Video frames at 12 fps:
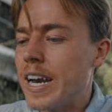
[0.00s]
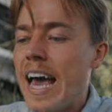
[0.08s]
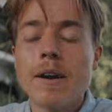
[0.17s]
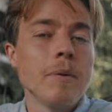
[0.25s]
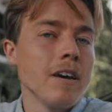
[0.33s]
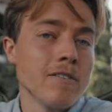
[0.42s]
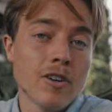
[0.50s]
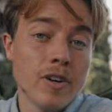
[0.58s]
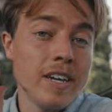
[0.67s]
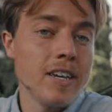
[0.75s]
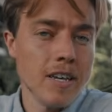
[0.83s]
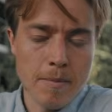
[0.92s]
anatomy of a
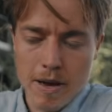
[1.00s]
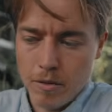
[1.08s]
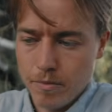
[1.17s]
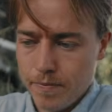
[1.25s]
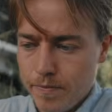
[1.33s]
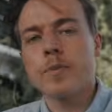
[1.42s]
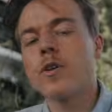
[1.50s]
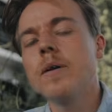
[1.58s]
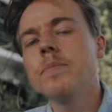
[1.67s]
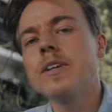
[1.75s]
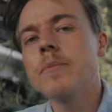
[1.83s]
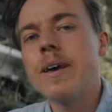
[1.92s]
great email. The
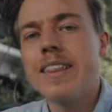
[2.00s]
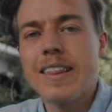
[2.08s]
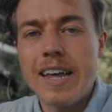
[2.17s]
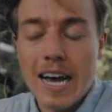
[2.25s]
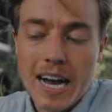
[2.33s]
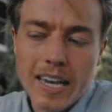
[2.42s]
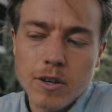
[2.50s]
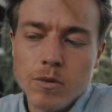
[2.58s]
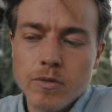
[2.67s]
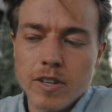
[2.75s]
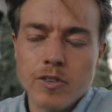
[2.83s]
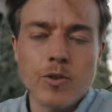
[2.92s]
prompting method that I
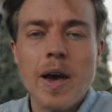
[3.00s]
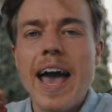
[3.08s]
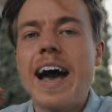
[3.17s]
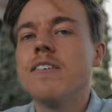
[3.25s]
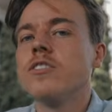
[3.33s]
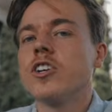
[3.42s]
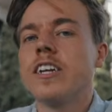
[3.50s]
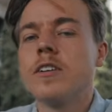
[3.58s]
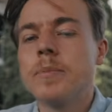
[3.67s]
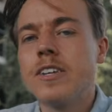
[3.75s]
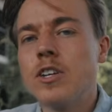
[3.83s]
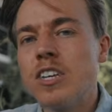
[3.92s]
use is to have
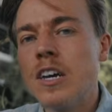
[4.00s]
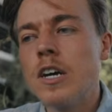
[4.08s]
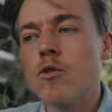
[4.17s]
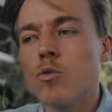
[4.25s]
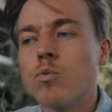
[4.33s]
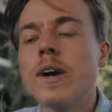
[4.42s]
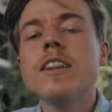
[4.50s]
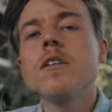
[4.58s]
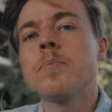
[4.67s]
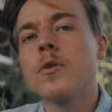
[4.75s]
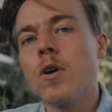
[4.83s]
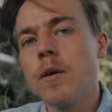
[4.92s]
ChatGPT write the
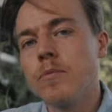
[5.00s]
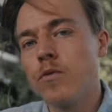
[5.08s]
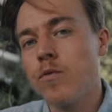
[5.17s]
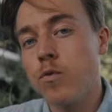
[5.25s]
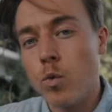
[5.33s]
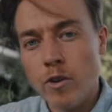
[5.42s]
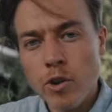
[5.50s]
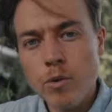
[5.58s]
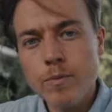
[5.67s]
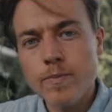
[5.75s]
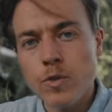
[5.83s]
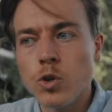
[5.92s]
prompt for
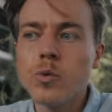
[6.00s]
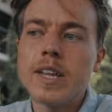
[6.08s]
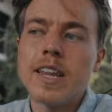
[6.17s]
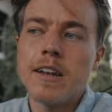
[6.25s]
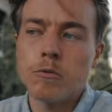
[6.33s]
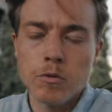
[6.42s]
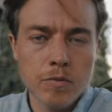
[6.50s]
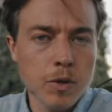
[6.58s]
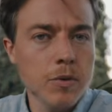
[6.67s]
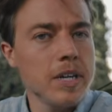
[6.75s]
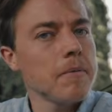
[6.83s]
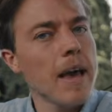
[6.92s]
you. You can then
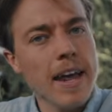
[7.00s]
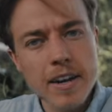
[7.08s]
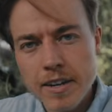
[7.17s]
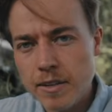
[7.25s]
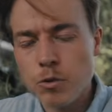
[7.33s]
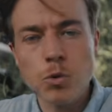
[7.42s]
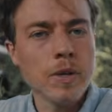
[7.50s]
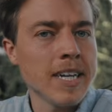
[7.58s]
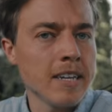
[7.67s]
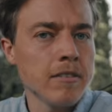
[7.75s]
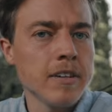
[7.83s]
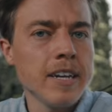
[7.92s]
review it, edit it, tweak
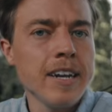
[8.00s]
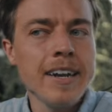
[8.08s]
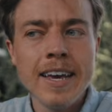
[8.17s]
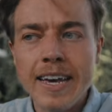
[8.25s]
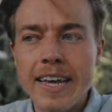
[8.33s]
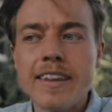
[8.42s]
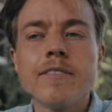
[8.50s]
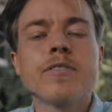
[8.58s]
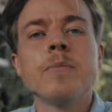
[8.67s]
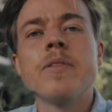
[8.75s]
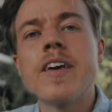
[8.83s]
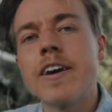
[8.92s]
it as needed, and then
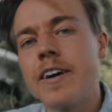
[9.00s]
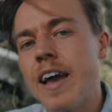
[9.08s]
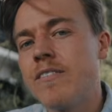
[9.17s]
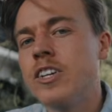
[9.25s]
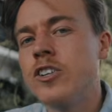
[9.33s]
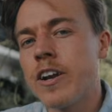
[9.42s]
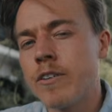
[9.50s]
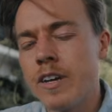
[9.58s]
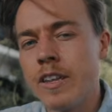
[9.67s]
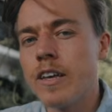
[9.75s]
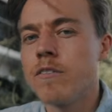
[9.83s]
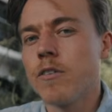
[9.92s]
from there have it
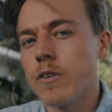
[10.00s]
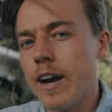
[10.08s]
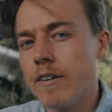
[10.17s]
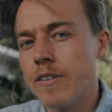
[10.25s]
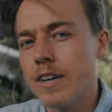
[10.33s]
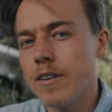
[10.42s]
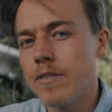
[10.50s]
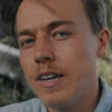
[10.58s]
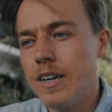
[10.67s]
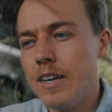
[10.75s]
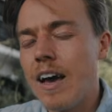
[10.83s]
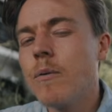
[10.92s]
generate the
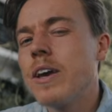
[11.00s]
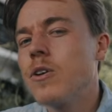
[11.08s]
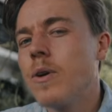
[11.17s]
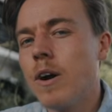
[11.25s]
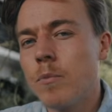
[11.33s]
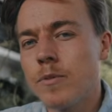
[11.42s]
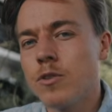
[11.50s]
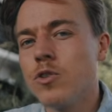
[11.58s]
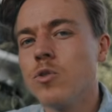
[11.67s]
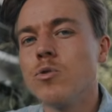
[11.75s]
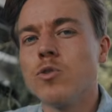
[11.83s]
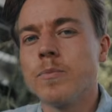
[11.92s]
infographic. That way you help
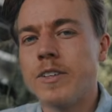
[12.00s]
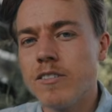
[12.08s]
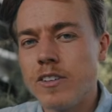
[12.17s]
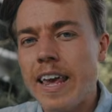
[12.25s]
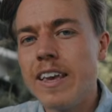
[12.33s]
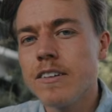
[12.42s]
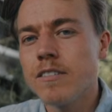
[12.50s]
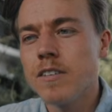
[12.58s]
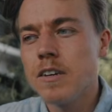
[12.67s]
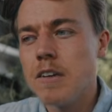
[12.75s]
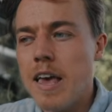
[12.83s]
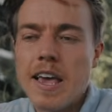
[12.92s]
reduce mistakes
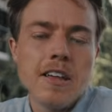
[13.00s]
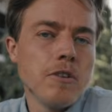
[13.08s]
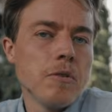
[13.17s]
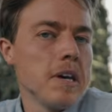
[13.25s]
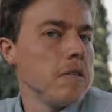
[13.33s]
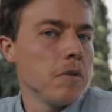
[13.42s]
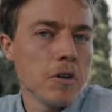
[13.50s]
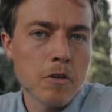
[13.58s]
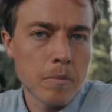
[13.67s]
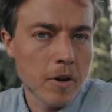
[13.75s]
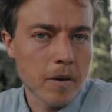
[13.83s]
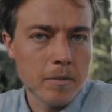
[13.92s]
and you get a
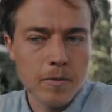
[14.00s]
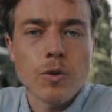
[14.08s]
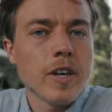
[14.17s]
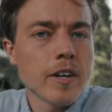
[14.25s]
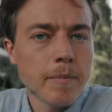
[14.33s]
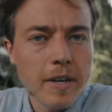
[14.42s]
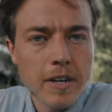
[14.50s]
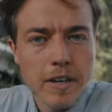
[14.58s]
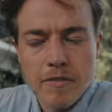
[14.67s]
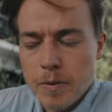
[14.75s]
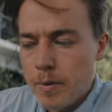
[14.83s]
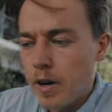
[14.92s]
good prompt. So here I'm gonna
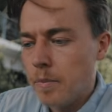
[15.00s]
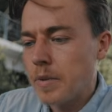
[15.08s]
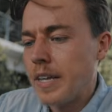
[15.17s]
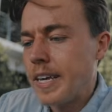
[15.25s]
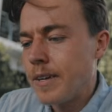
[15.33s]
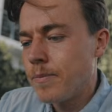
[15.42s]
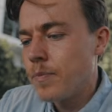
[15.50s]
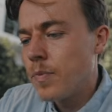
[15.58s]
give it a prompt like,